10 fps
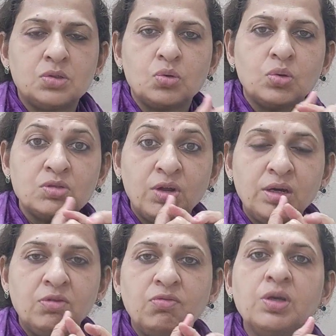So it's
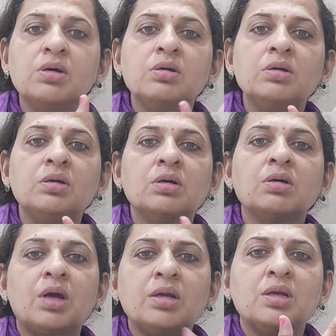very difficult
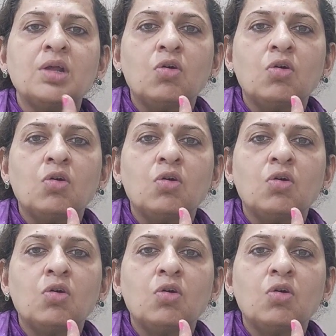and it